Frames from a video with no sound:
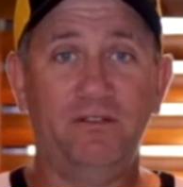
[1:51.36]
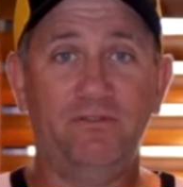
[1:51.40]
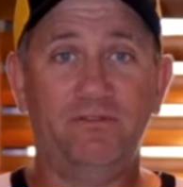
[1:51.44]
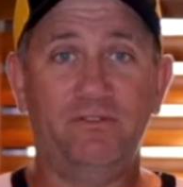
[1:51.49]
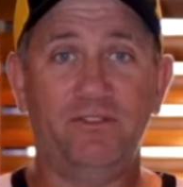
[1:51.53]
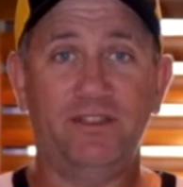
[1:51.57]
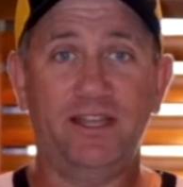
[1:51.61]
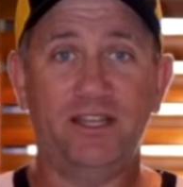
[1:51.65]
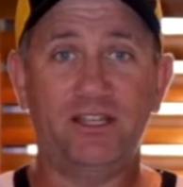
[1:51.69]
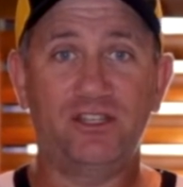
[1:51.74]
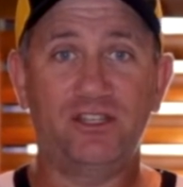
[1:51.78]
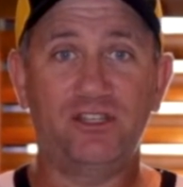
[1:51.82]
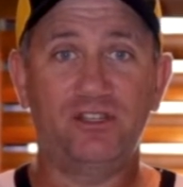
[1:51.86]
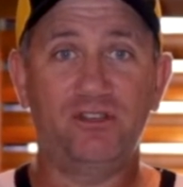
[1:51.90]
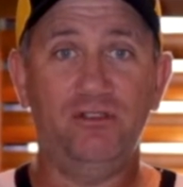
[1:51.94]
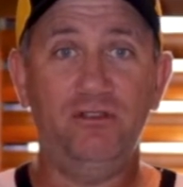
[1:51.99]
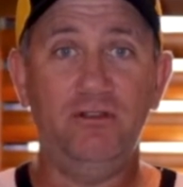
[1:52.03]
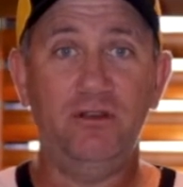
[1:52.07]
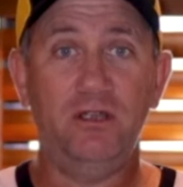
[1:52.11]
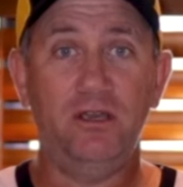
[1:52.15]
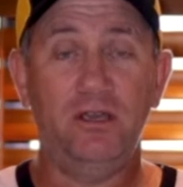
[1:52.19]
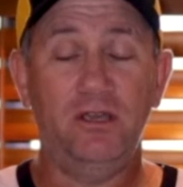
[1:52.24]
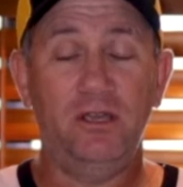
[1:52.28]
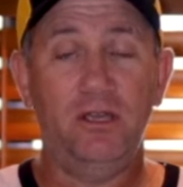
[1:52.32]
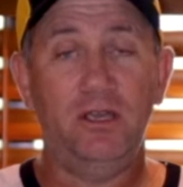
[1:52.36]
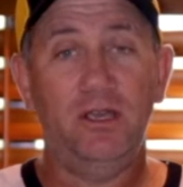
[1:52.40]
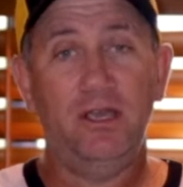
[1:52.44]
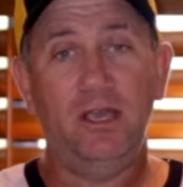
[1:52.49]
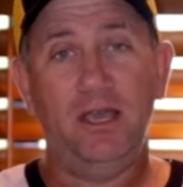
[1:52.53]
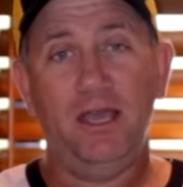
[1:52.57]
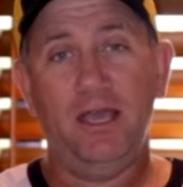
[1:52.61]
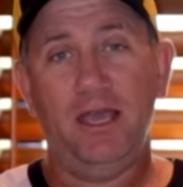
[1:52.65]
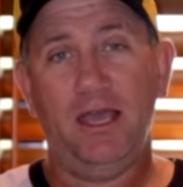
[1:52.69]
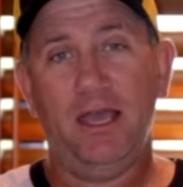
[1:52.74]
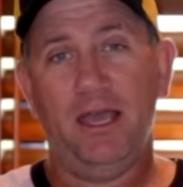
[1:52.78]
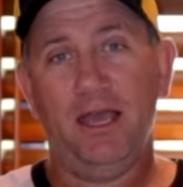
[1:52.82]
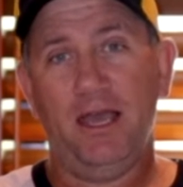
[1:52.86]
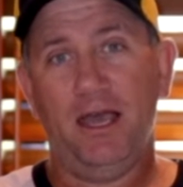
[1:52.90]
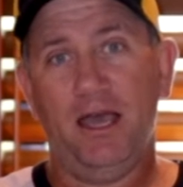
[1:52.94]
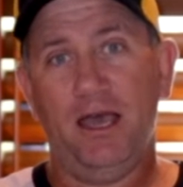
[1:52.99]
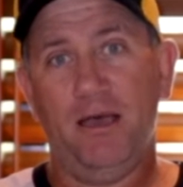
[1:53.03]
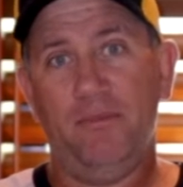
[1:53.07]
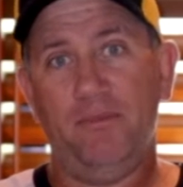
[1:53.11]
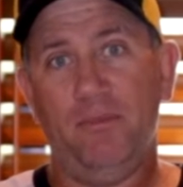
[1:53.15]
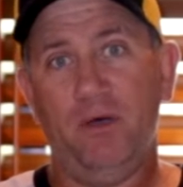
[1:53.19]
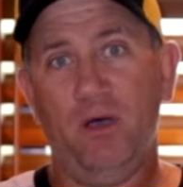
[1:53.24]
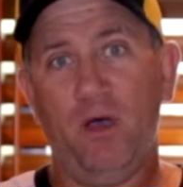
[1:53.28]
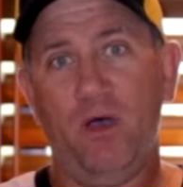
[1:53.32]
for that shoot.
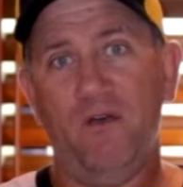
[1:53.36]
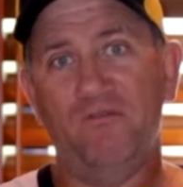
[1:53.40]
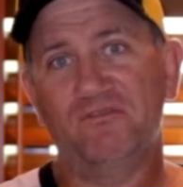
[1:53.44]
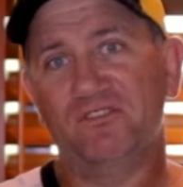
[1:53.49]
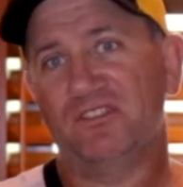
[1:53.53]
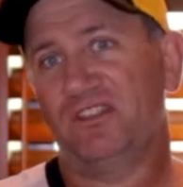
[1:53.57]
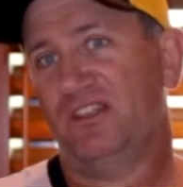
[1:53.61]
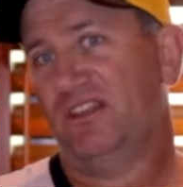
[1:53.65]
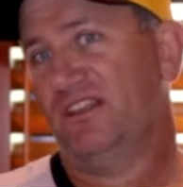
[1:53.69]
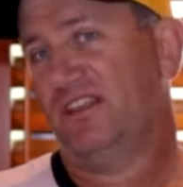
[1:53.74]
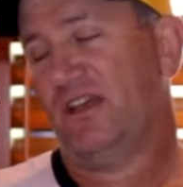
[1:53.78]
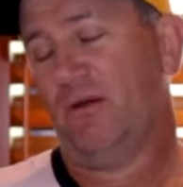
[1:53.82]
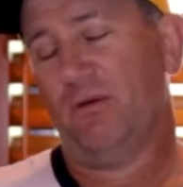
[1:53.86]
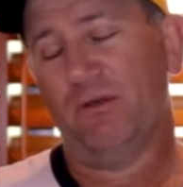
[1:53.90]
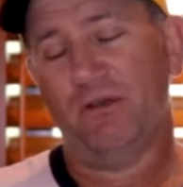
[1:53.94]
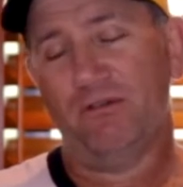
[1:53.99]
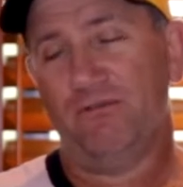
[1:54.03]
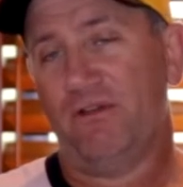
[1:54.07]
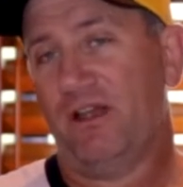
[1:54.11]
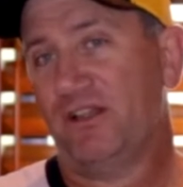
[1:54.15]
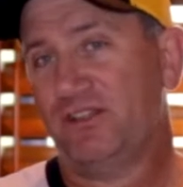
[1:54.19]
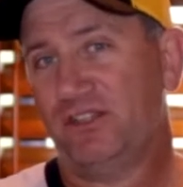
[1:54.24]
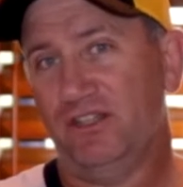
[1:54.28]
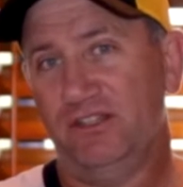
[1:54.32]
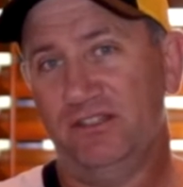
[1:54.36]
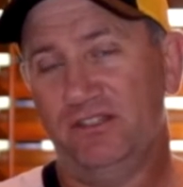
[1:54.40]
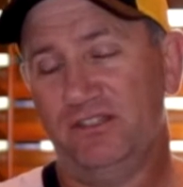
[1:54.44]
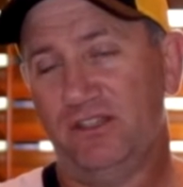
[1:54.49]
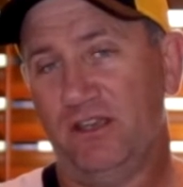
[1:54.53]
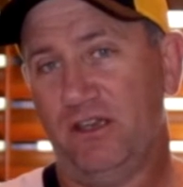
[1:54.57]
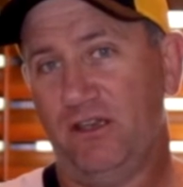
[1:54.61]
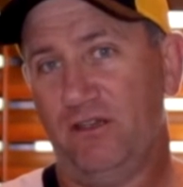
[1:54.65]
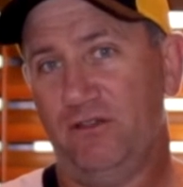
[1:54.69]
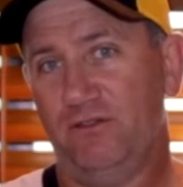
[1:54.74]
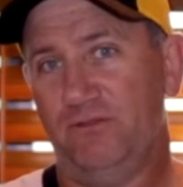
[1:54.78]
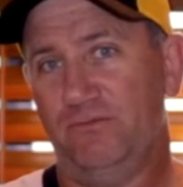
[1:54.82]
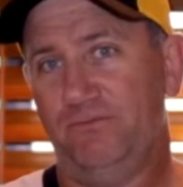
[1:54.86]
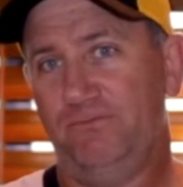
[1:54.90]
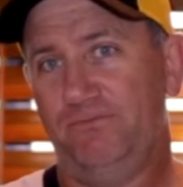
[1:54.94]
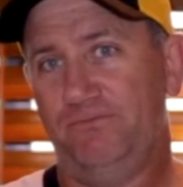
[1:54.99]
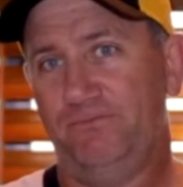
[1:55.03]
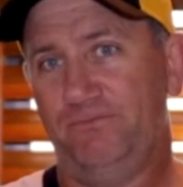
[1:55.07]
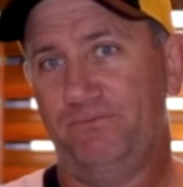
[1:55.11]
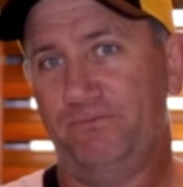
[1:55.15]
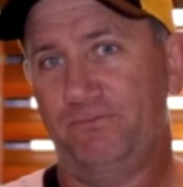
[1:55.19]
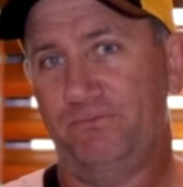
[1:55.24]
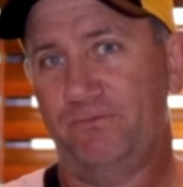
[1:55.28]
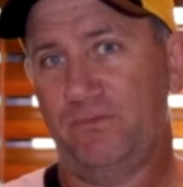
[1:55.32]
Obviously, I don't want to rush it, so
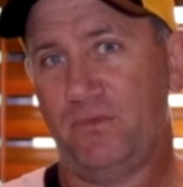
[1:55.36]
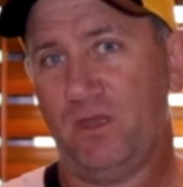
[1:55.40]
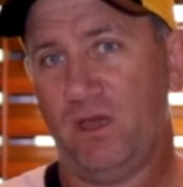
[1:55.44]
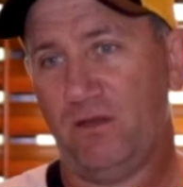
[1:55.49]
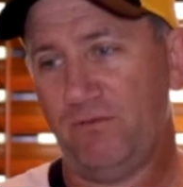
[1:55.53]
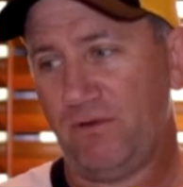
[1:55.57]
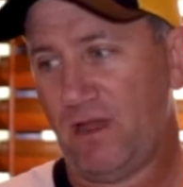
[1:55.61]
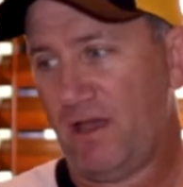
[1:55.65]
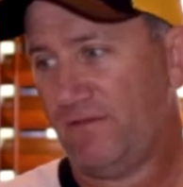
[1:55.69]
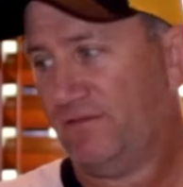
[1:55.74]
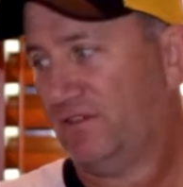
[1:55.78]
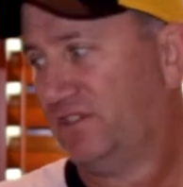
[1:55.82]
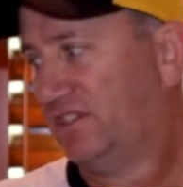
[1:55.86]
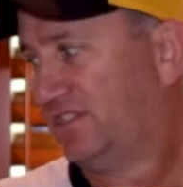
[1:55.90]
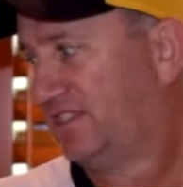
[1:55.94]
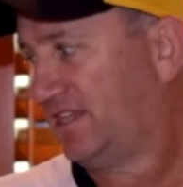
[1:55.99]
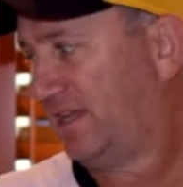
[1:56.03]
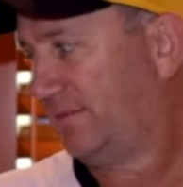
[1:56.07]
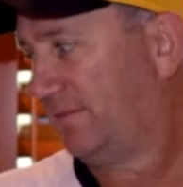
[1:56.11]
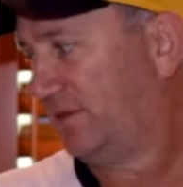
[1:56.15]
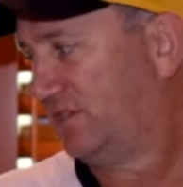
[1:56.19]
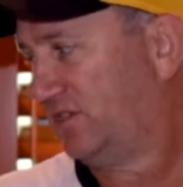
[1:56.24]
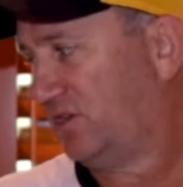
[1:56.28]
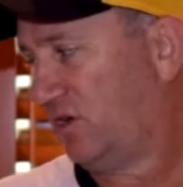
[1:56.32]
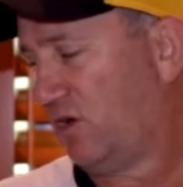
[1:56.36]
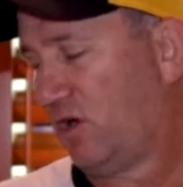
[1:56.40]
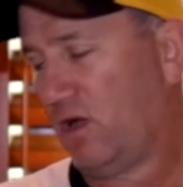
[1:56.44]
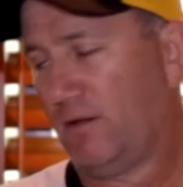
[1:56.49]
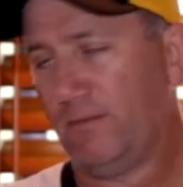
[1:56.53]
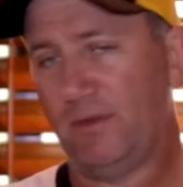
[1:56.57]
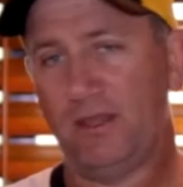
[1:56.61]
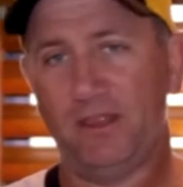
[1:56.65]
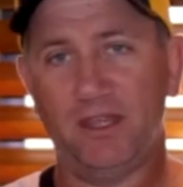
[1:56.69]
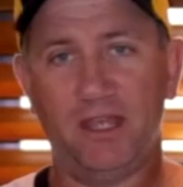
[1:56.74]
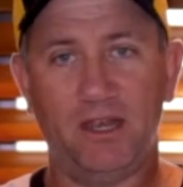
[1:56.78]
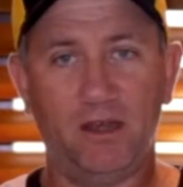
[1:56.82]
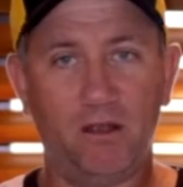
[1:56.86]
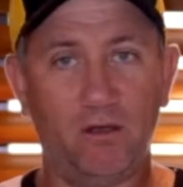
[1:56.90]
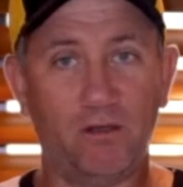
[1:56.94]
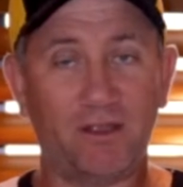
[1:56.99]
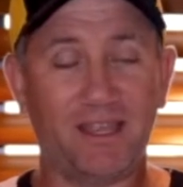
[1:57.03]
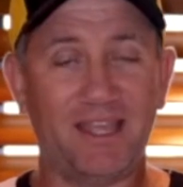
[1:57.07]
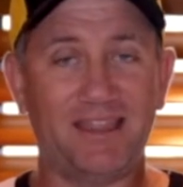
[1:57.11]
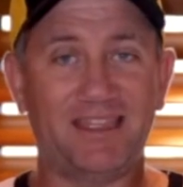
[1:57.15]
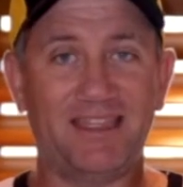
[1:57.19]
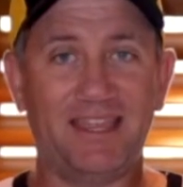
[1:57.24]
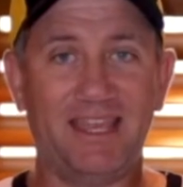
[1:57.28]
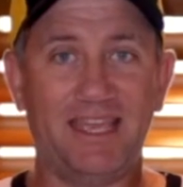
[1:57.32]
I'd rather just take my time, and then I'll
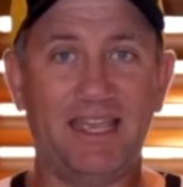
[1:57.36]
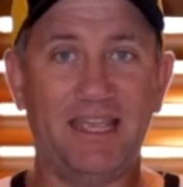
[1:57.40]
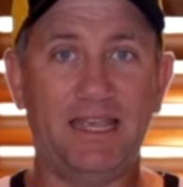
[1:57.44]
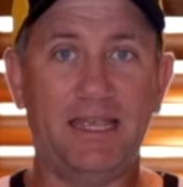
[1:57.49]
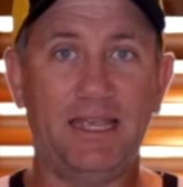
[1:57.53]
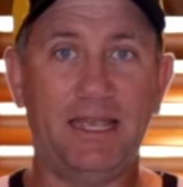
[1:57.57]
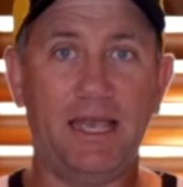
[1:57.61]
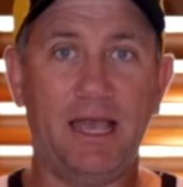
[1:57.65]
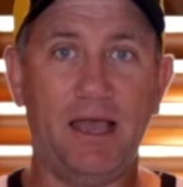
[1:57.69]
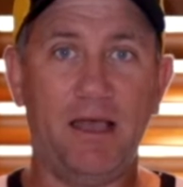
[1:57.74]
get there.